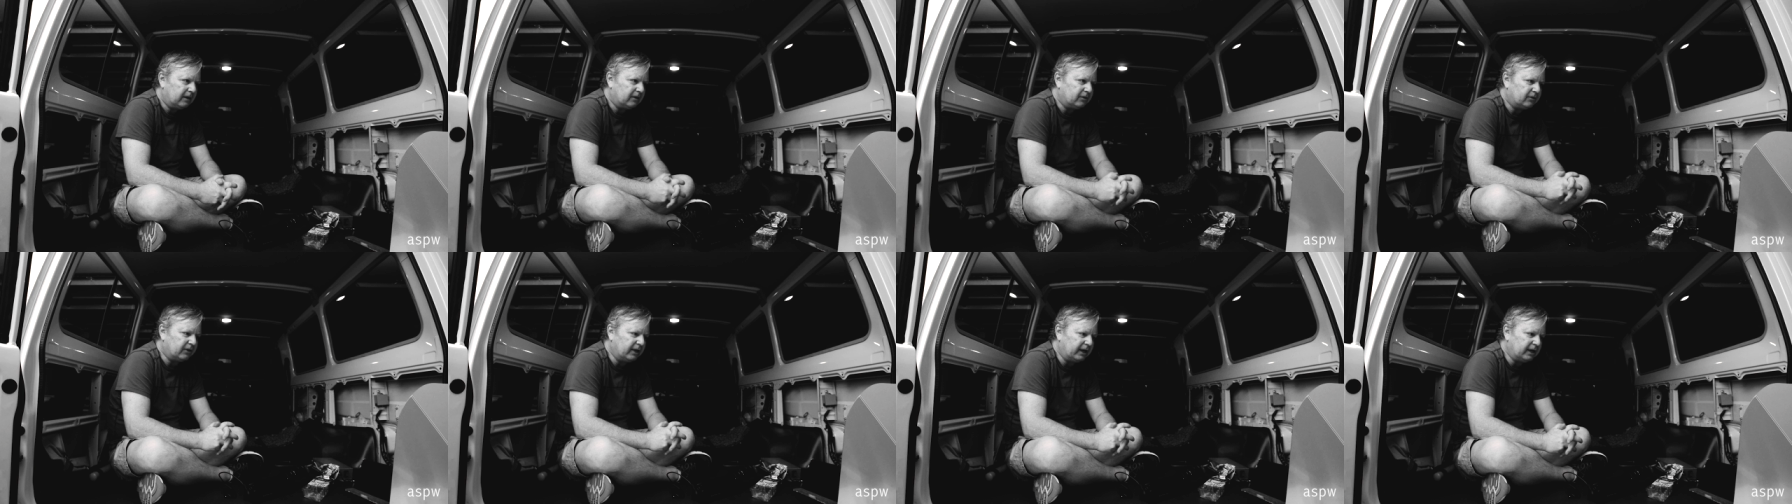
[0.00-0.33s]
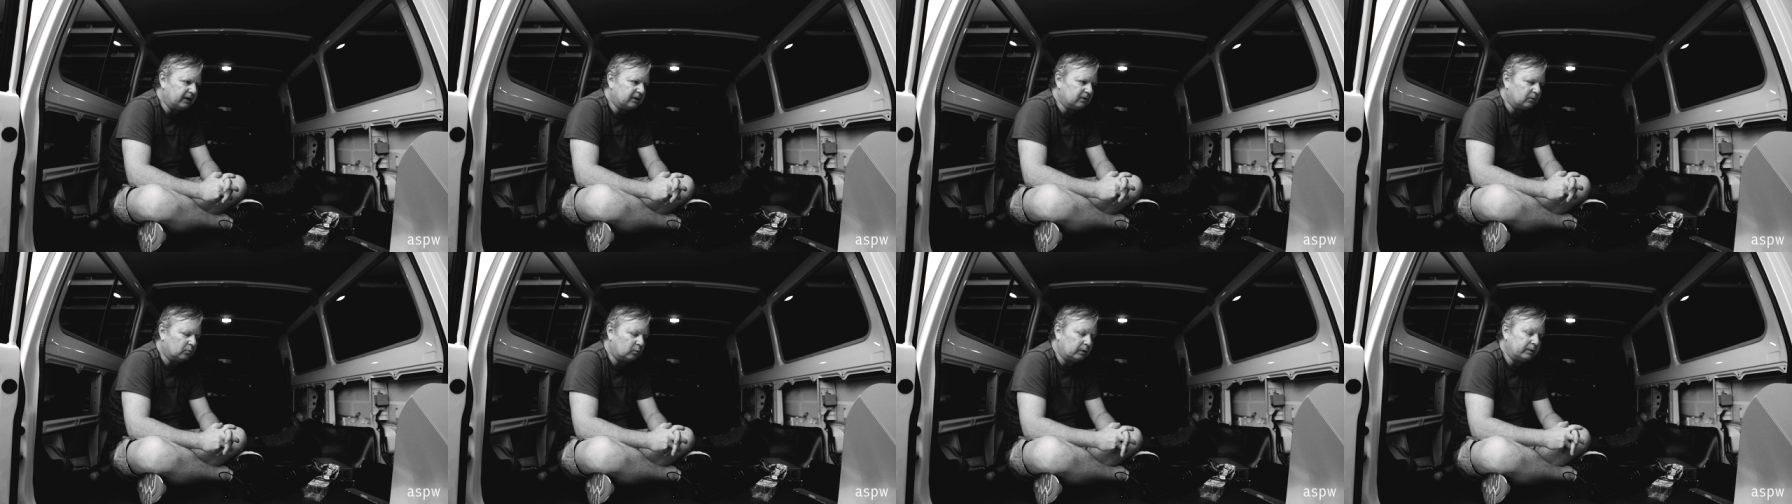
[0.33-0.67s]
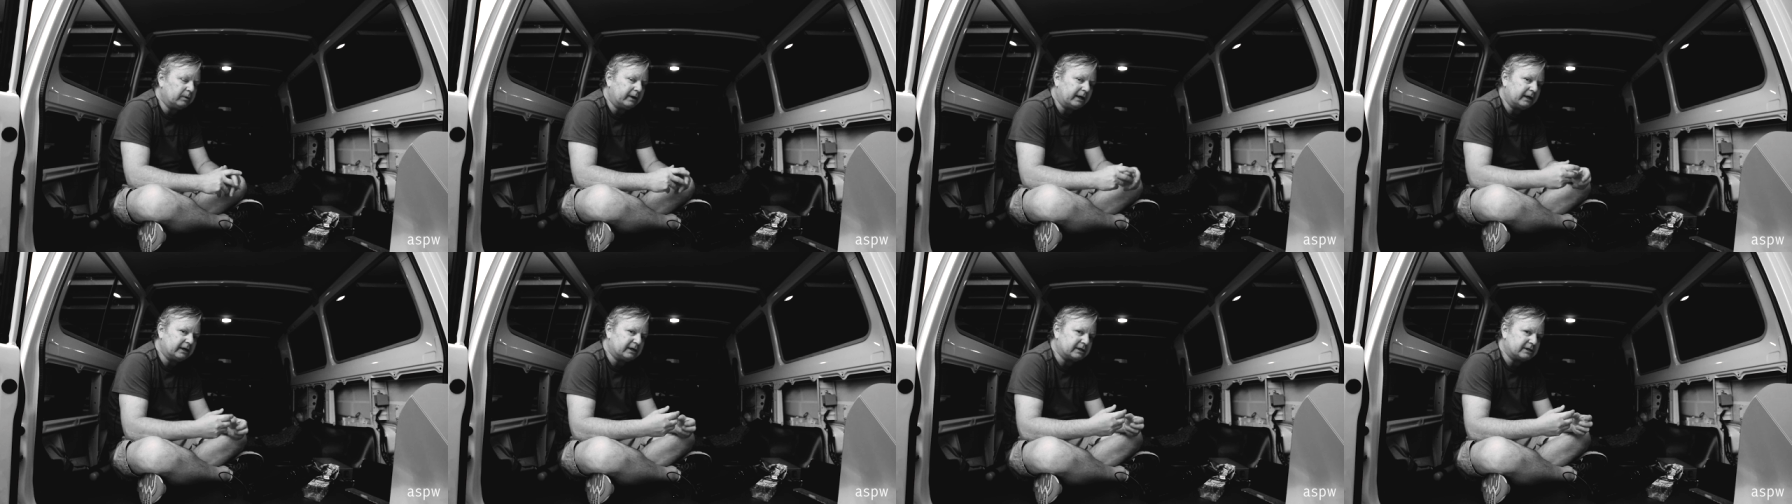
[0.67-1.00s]
Then we
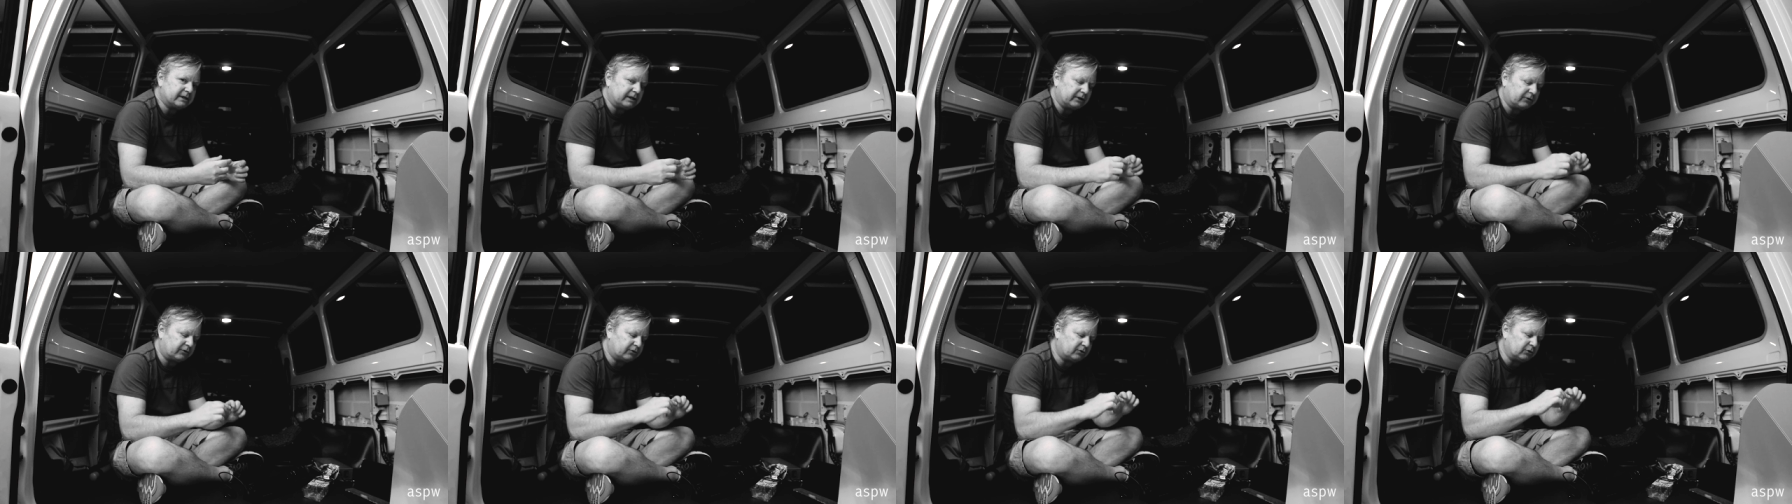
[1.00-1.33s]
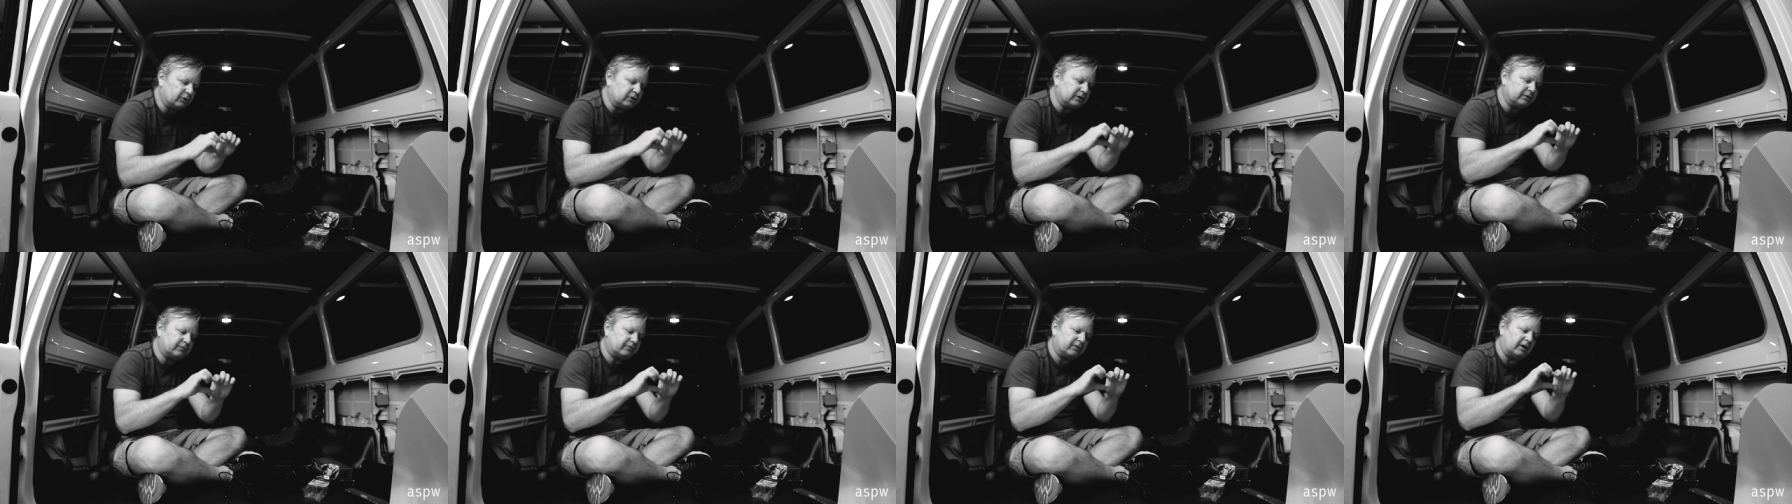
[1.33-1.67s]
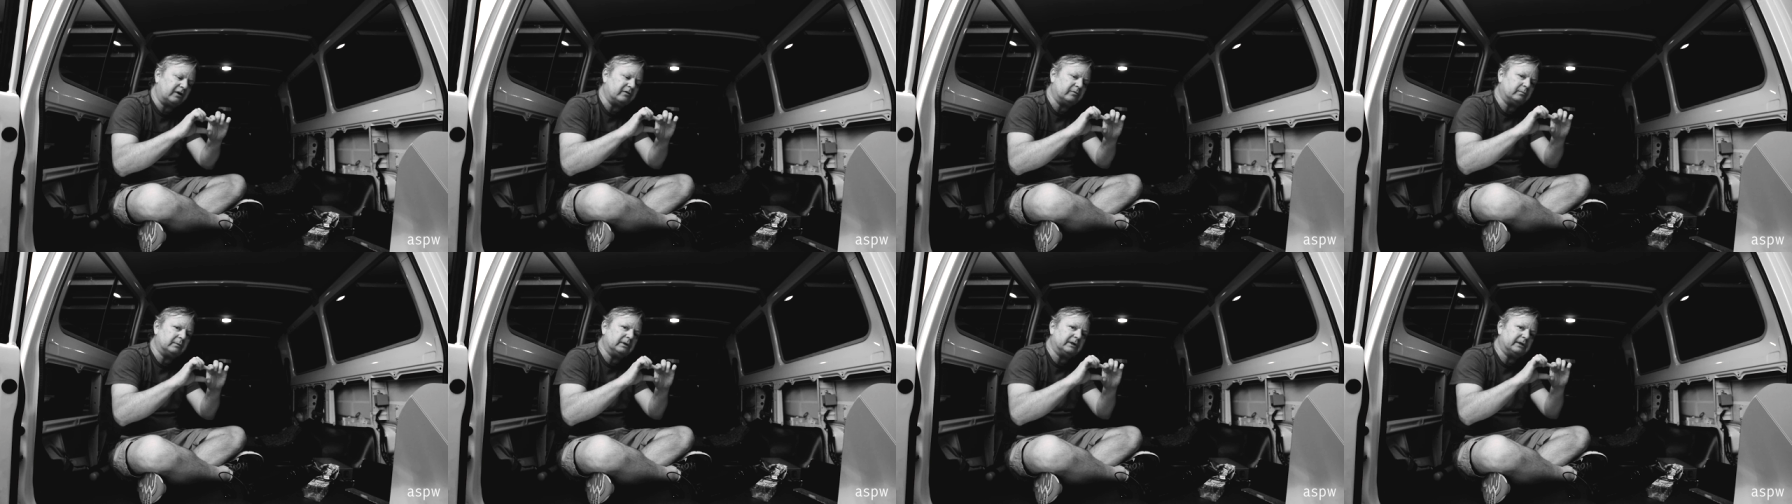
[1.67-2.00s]
were editing
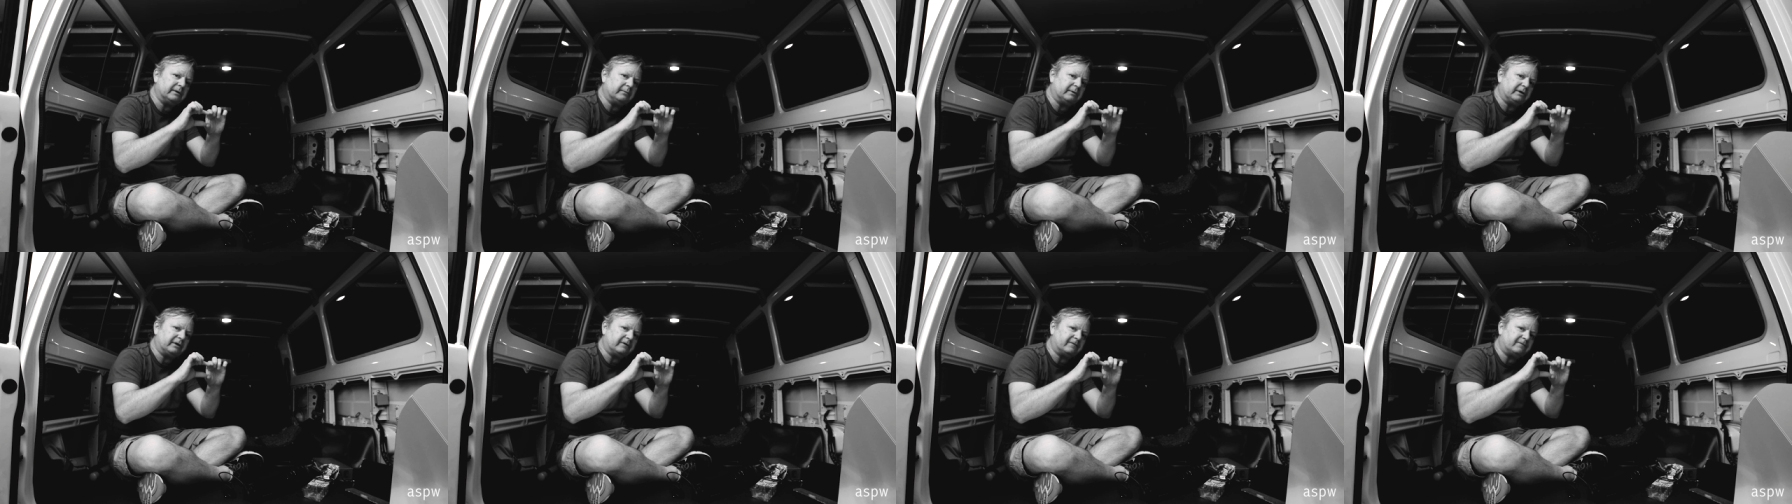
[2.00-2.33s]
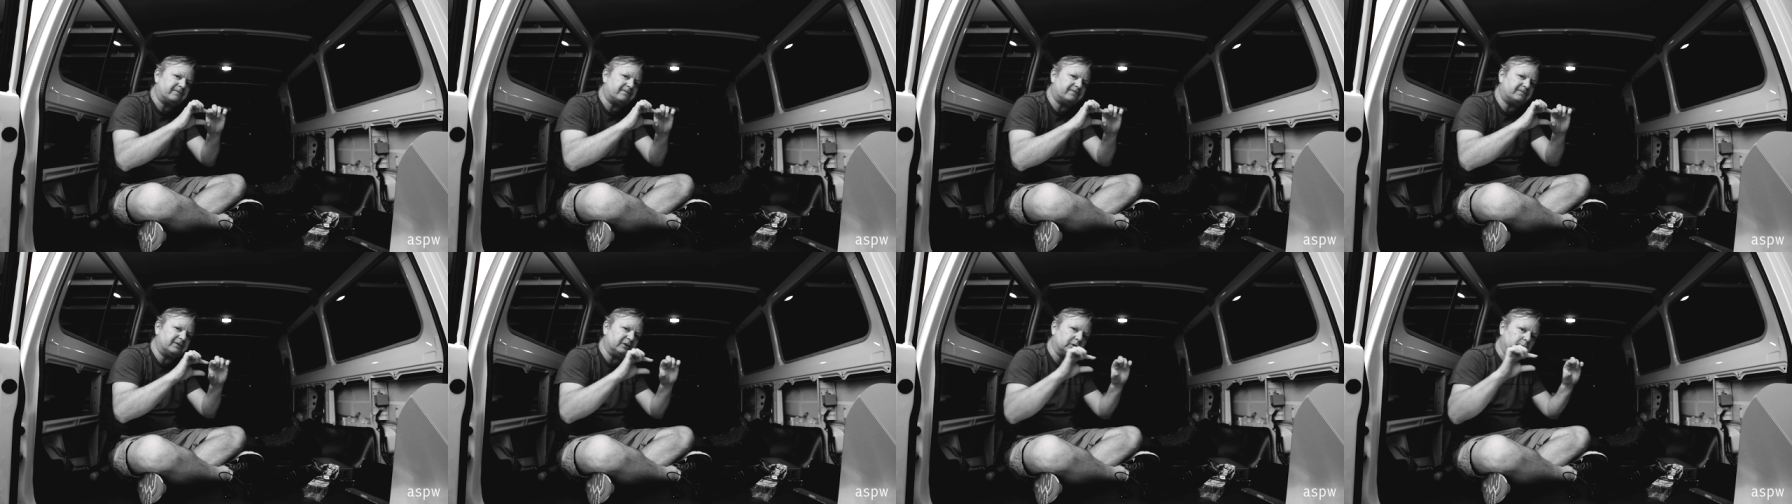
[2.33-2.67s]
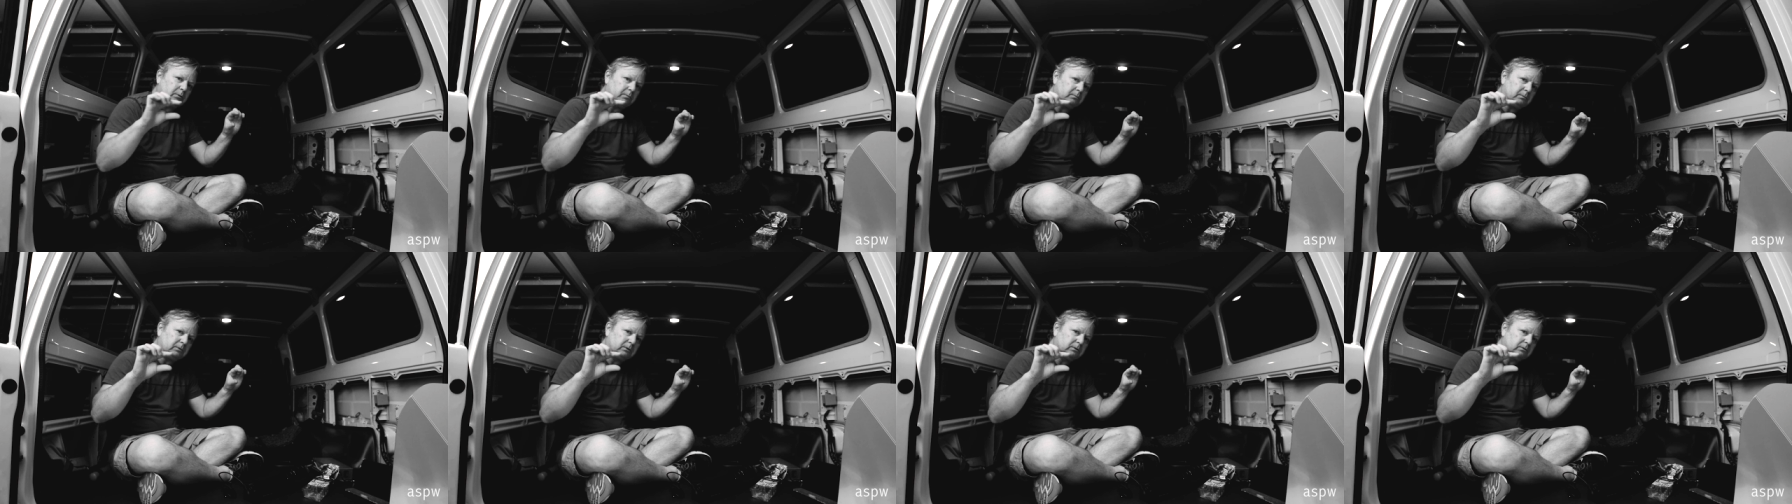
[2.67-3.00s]
35 millimeter
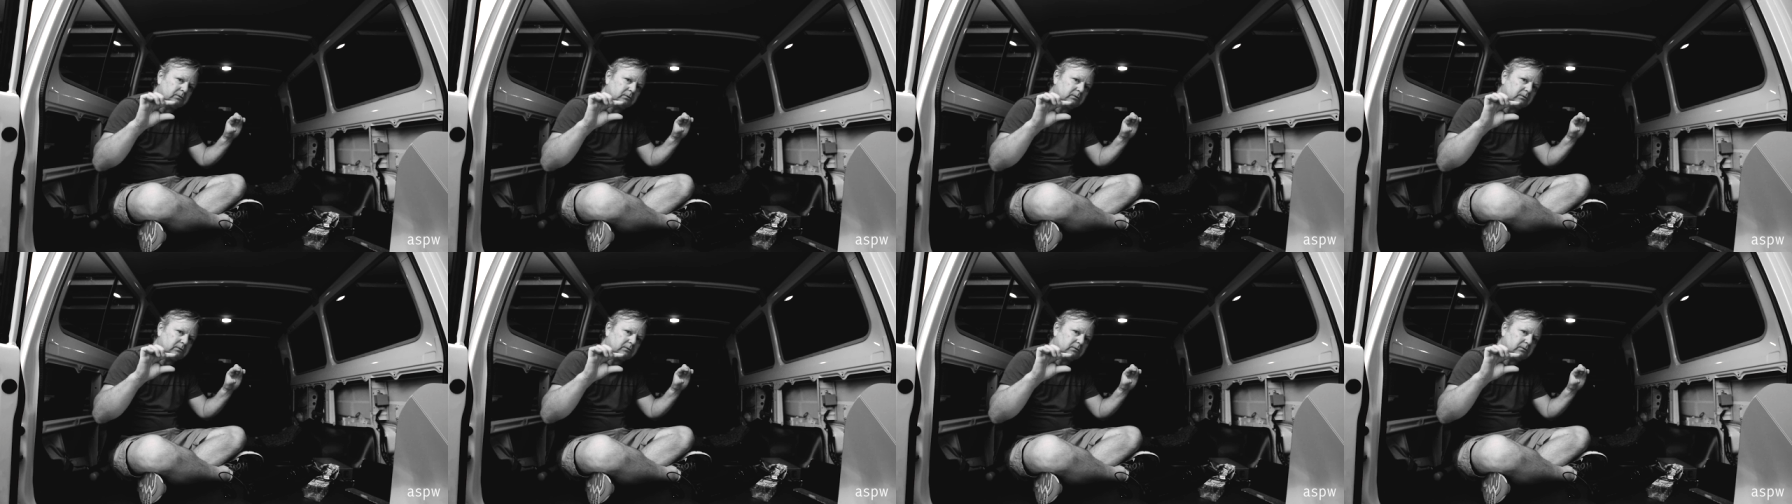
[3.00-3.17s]
film